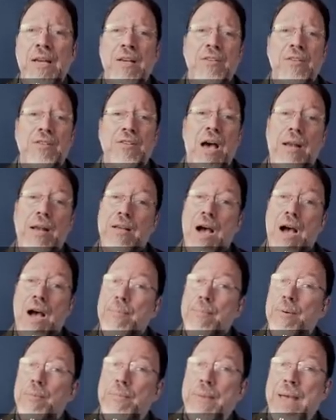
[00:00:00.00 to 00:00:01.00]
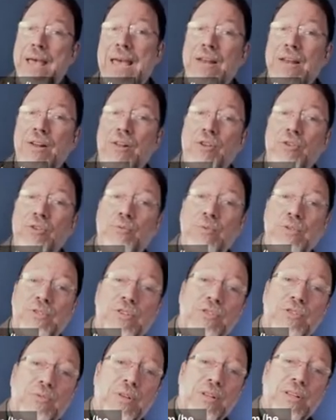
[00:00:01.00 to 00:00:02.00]
It's got copper panels, which
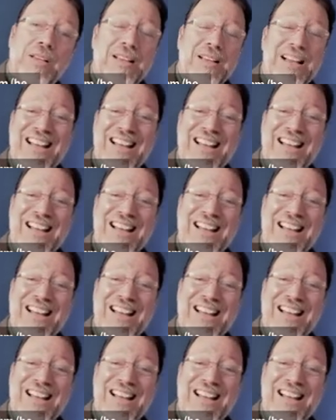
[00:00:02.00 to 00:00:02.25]
is really